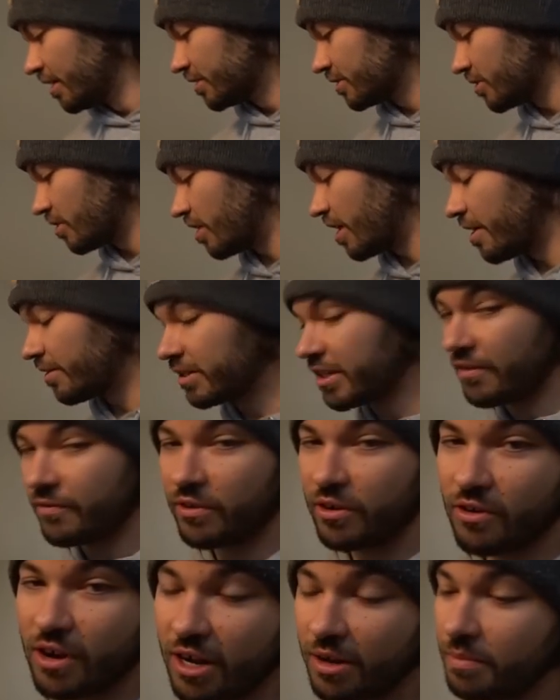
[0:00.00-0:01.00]
So I would
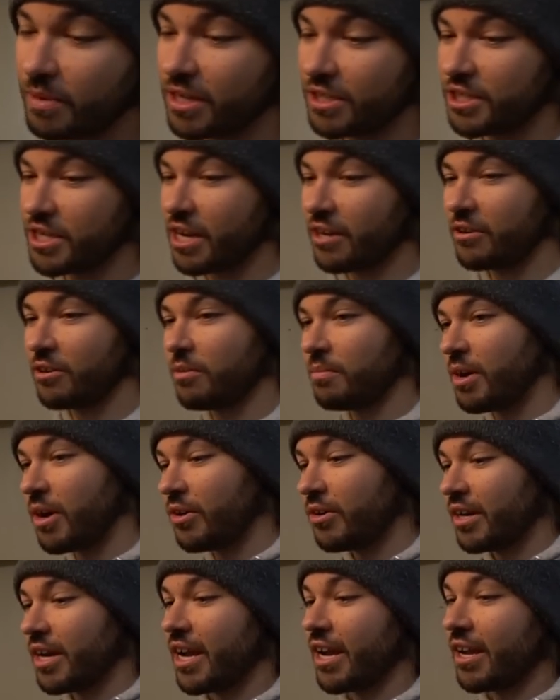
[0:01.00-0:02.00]
definitely recommend checking them
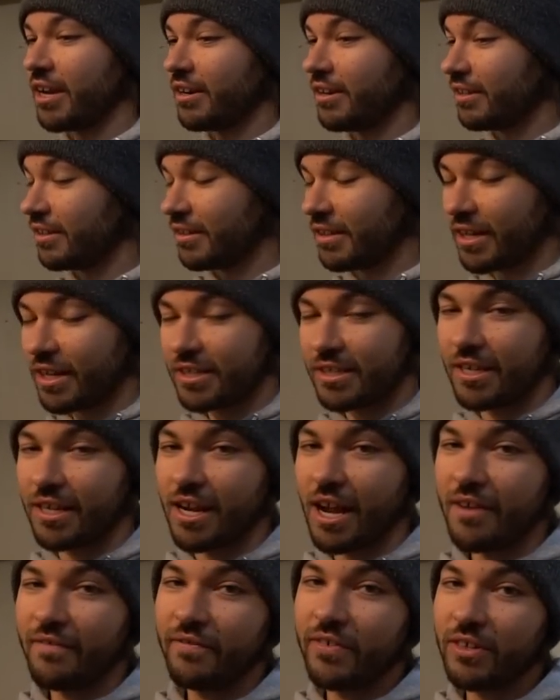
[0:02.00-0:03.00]
out. And like I
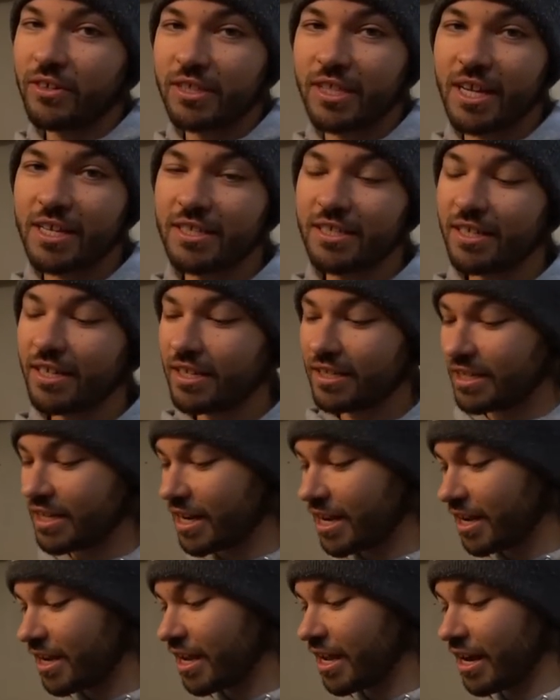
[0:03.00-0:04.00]
said, I field tested it
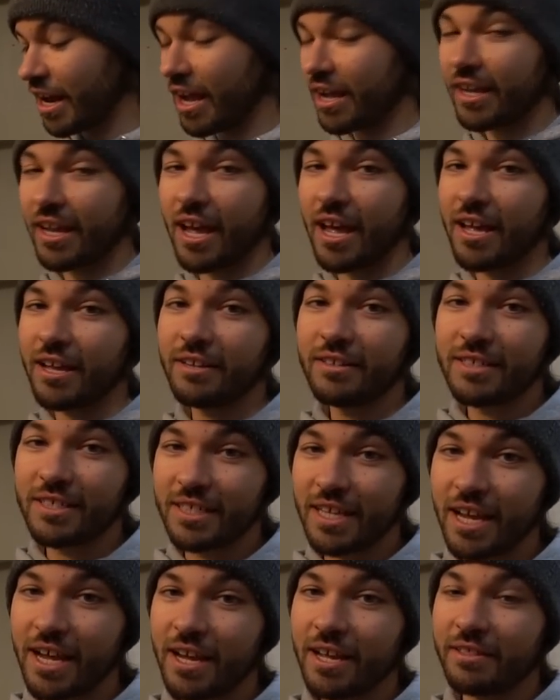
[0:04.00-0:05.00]
today and I can
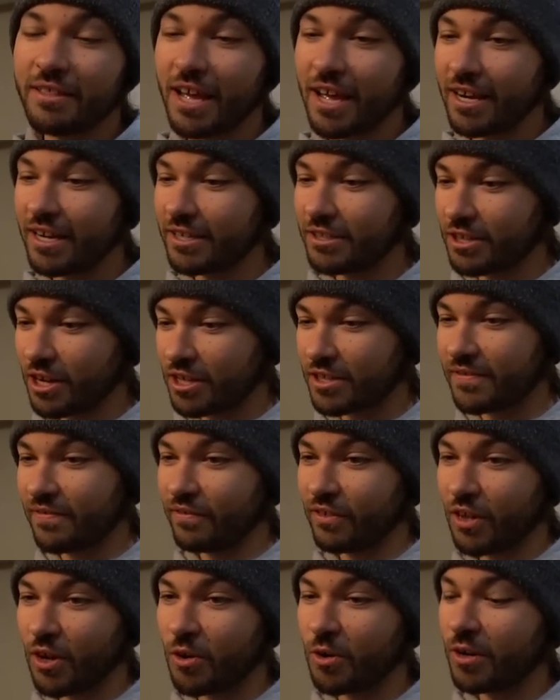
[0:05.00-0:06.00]
say that it does
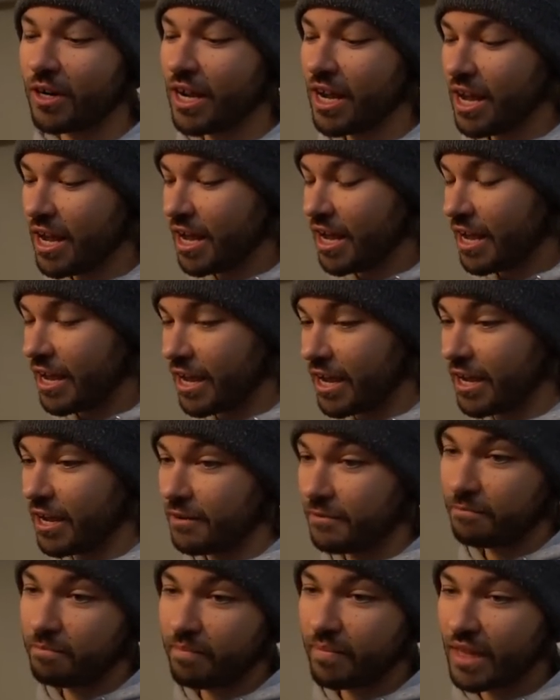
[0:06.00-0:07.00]
float.
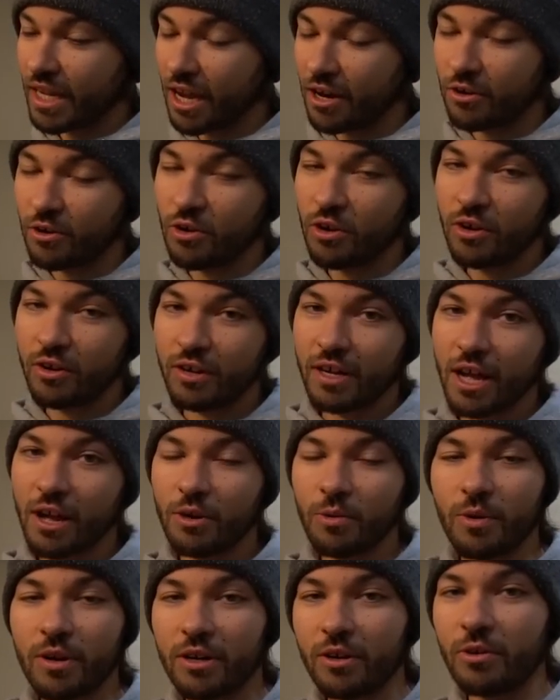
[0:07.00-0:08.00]
And I don't know, I
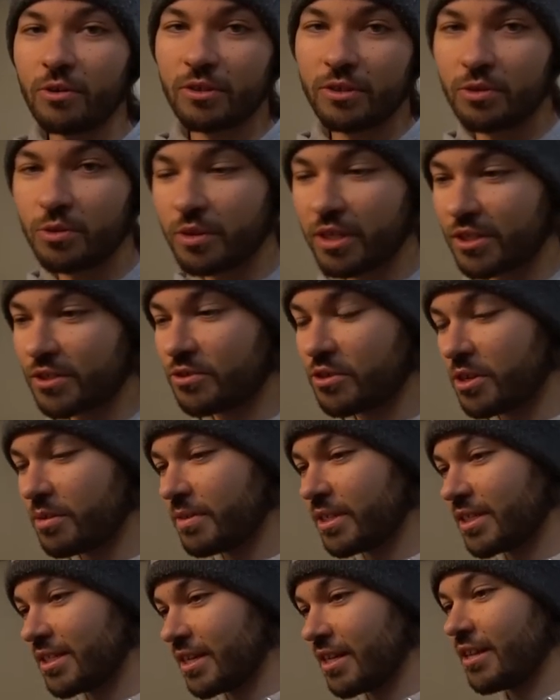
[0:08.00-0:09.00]
don't want to go too
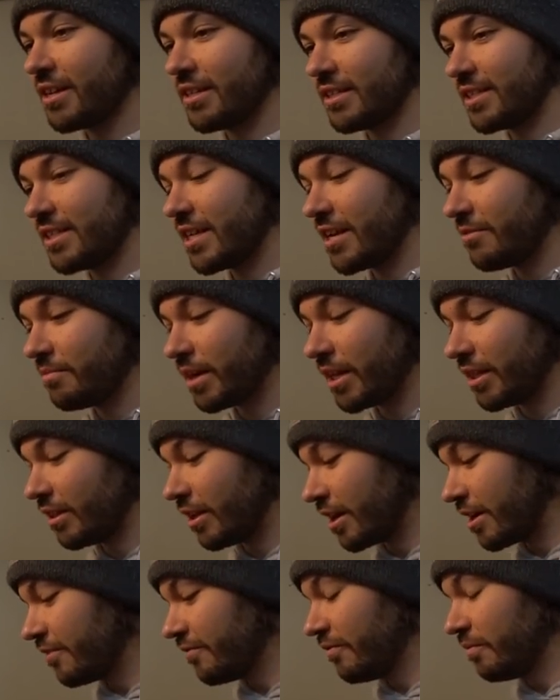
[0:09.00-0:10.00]
extreme and say that saved my
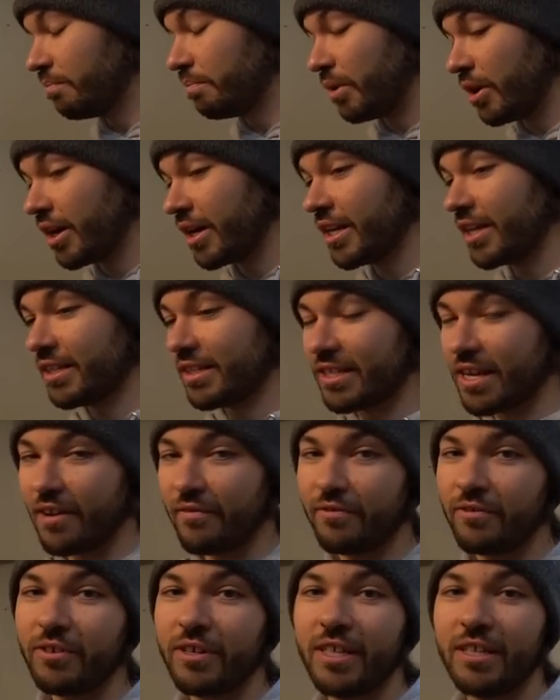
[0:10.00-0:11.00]
life, but it
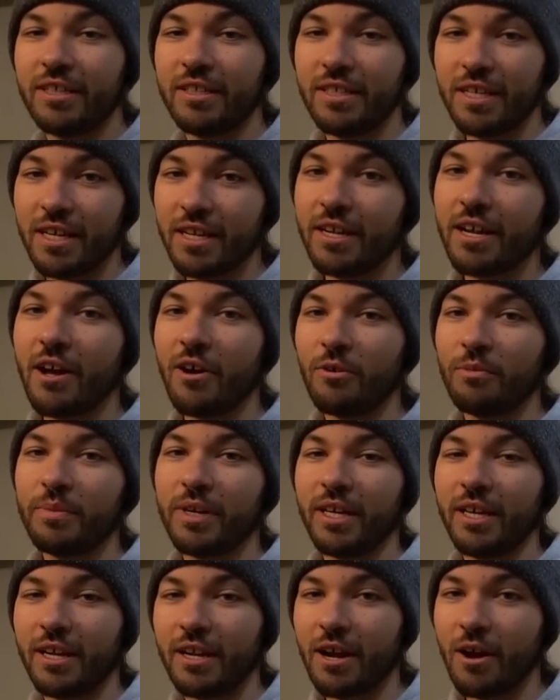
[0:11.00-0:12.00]
definitely did help
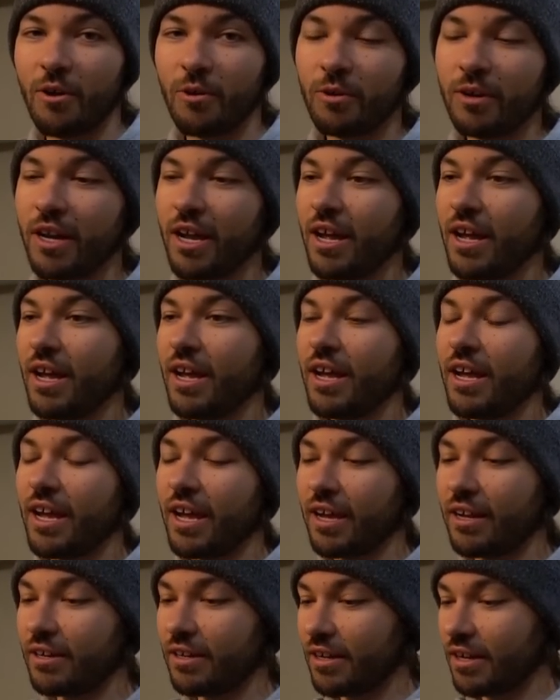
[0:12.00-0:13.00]
me get out
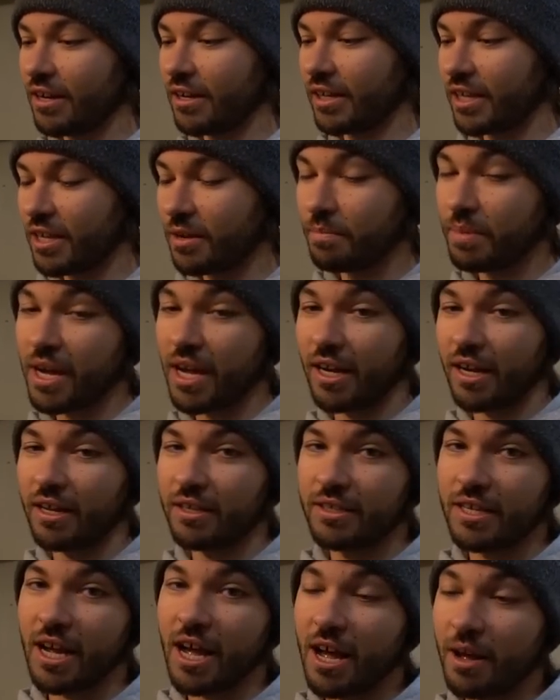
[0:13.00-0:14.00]
and uh, get back
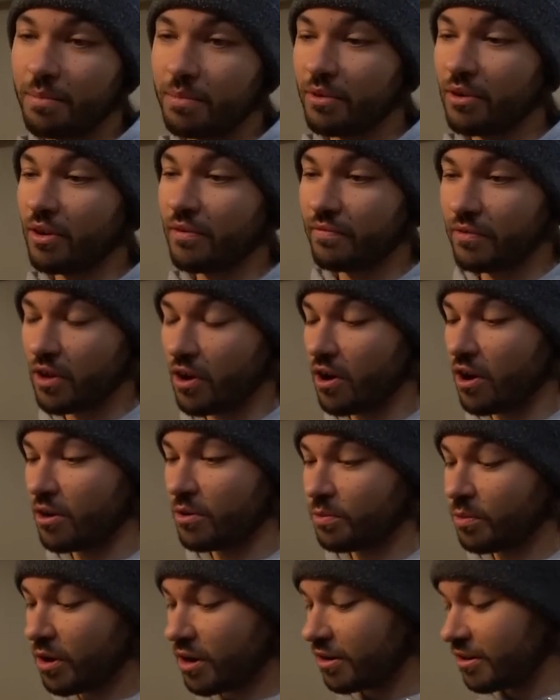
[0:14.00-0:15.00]
on top of the
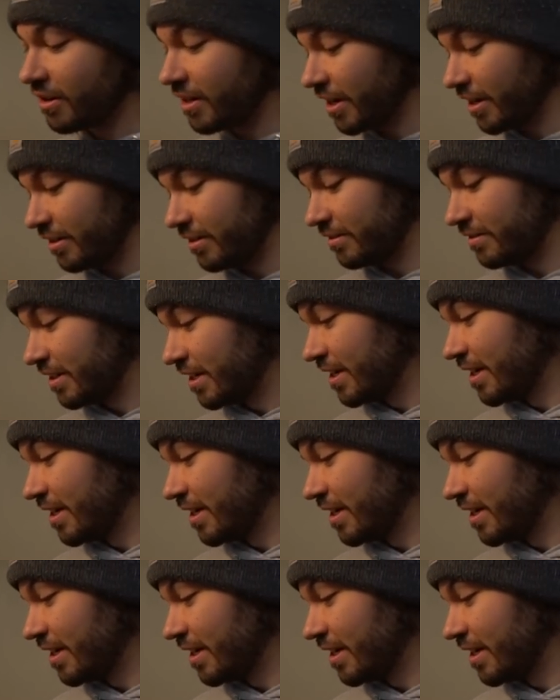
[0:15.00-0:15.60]
hard water and